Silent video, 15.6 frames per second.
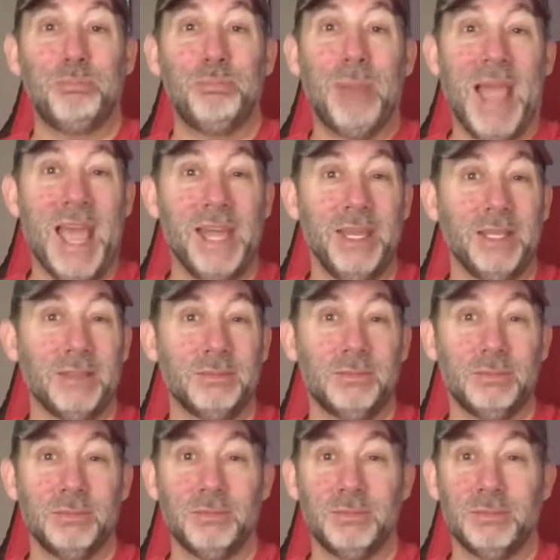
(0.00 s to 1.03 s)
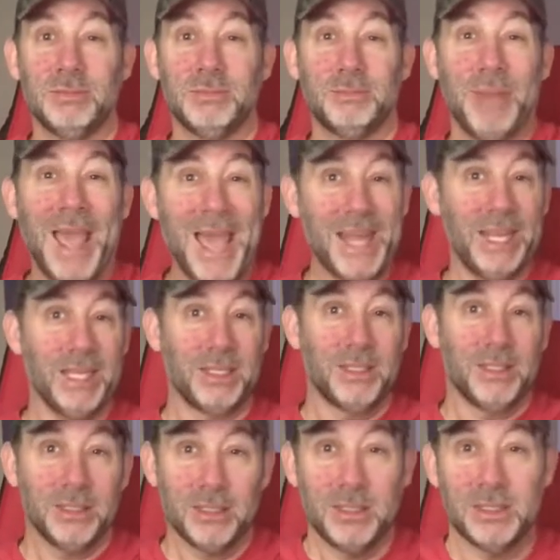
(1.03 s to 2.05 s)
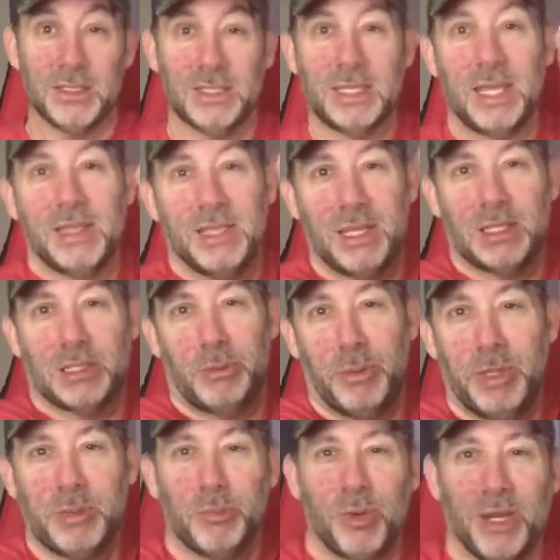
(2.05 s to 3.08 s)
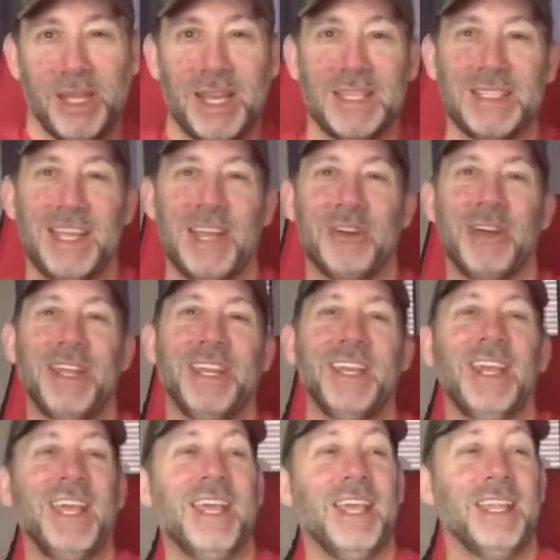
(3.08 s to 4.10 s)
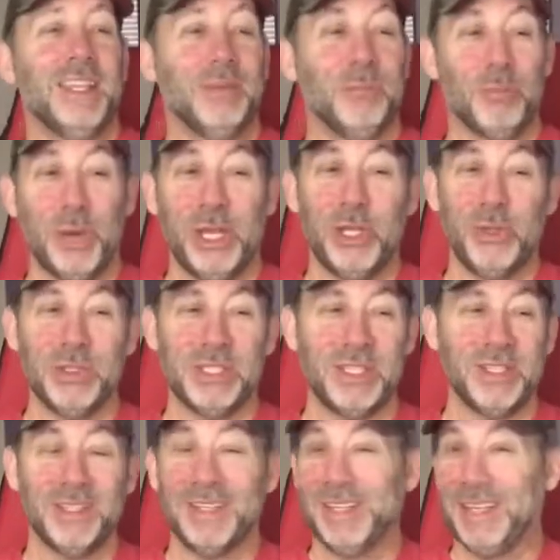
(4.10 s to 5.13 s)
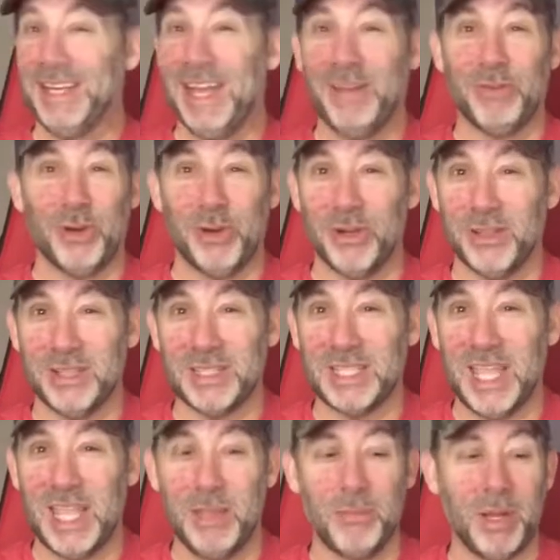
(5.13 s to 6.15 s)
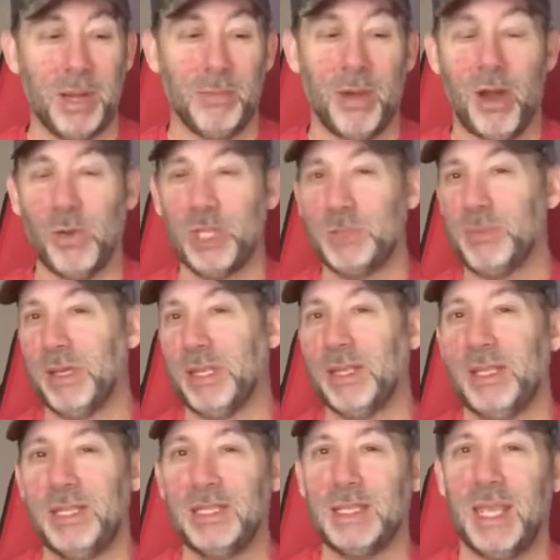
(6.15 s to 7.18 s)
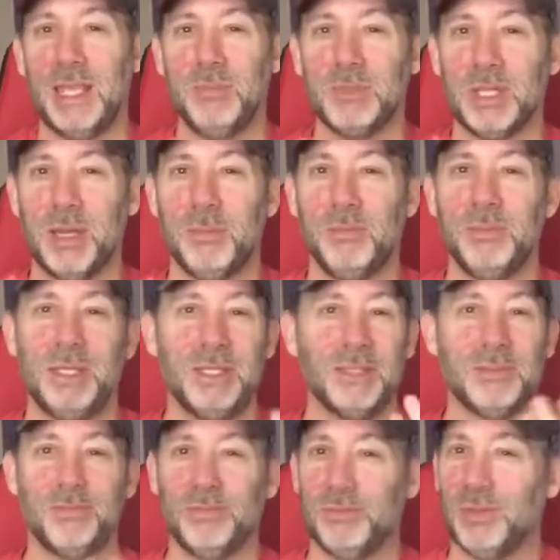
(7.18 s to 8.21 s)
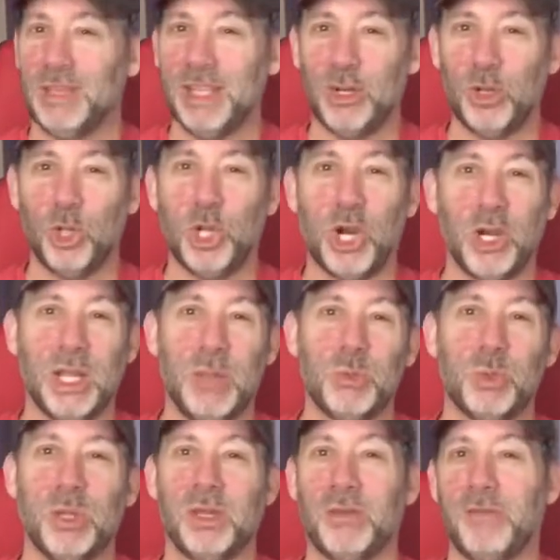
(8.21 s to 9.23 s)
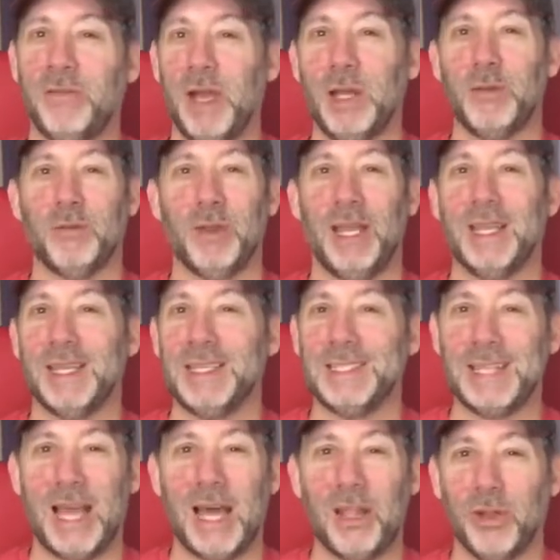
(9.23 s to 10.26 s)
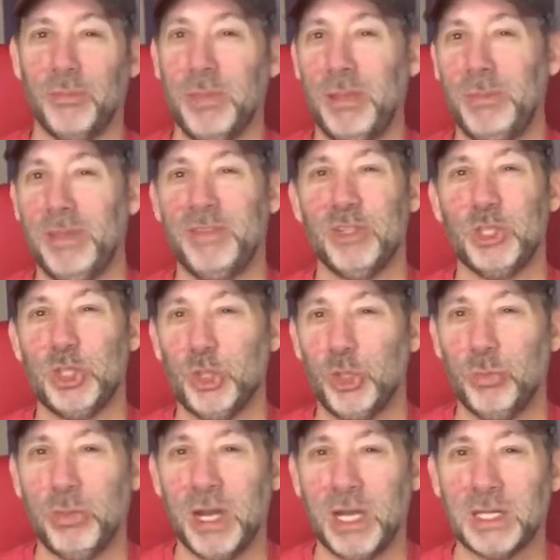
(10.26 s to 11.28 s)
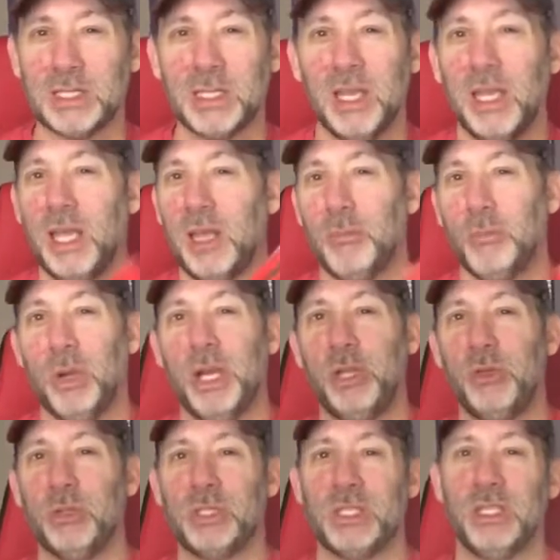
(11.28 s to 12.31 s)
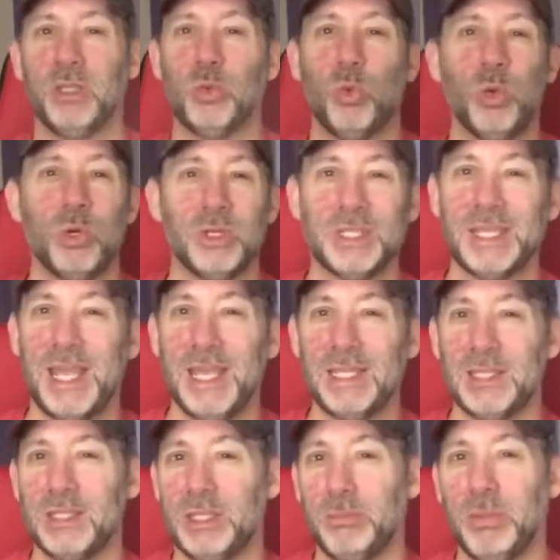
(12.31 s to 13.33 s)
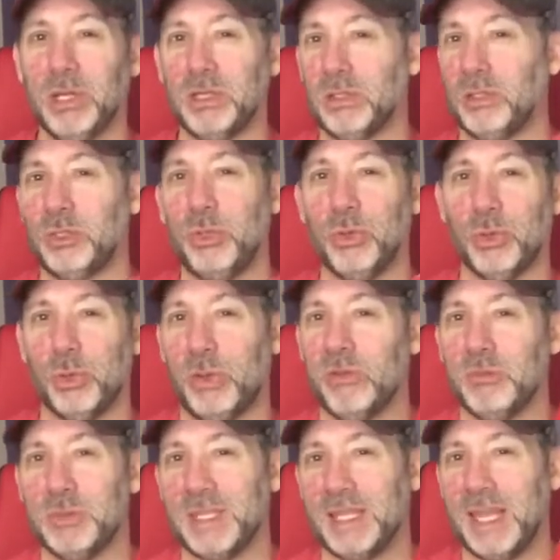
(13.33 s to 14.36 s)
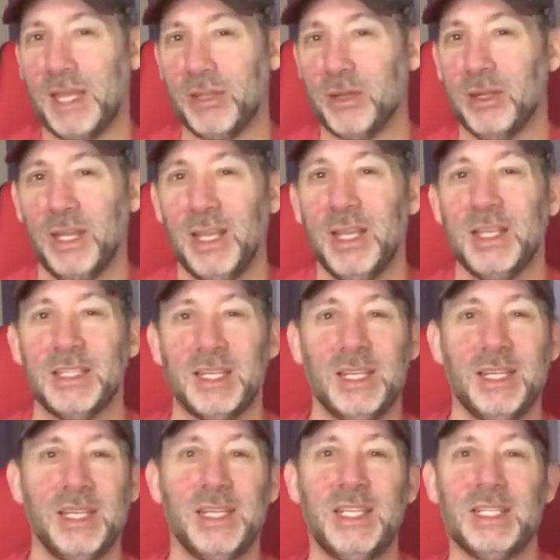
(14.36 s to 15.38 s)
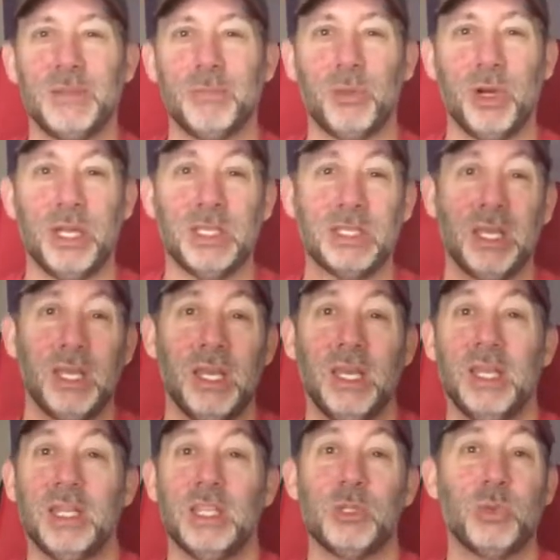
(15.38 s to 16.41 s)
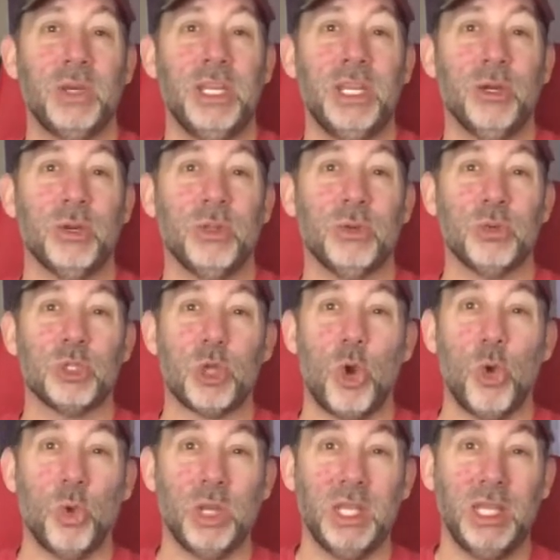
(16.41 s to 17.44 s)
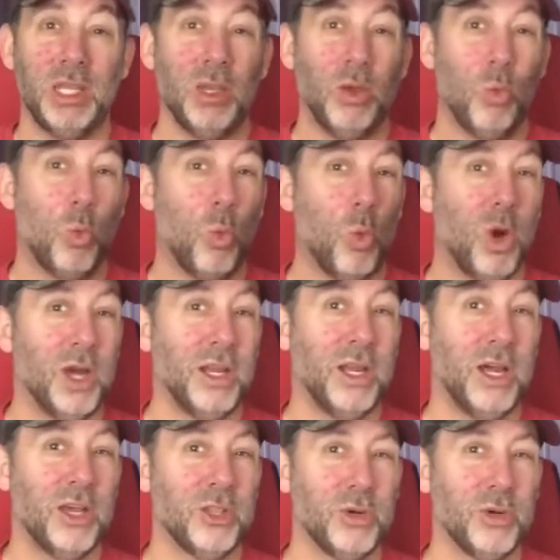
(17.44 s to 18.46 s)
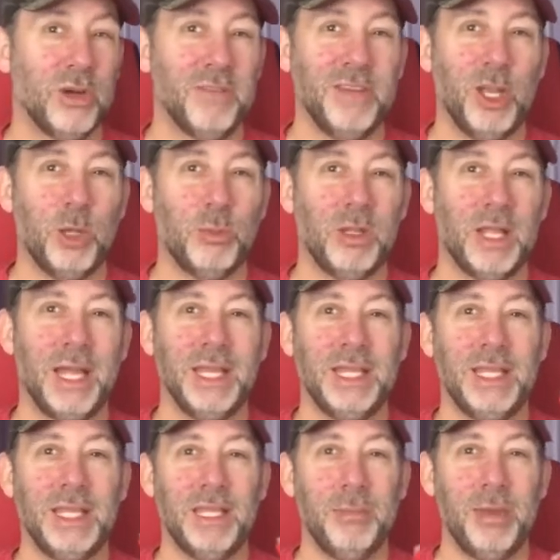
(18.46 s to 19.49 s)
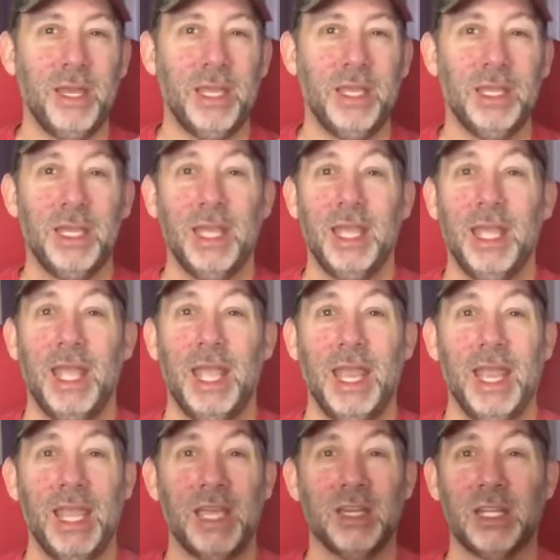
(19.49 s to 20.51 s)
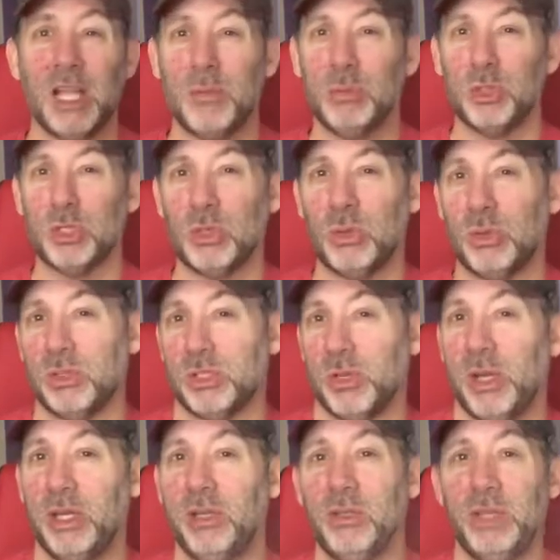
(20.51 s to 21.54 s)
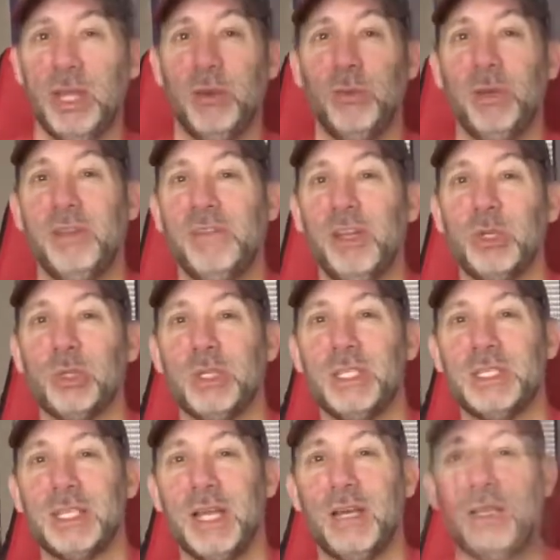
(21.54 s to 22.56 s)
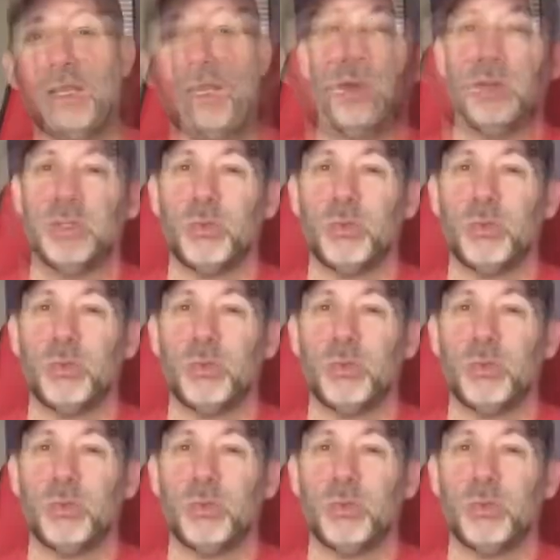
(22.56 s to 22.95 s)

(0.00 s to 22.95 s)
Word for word: Panic. Panic! Because it's got the exclamation point. I gotta say it right. Brand new and sealed. Never heard of this game, but I'm always picking these games up. These little card games when I can find them for like $1, maybe even $2. Brand new and sealed. Worst case is you bundle 2 or 3 of them together to get a decent price. This one here, there was only one other available on eBay and a couple sold. So I knew that it would eventually sell. And it's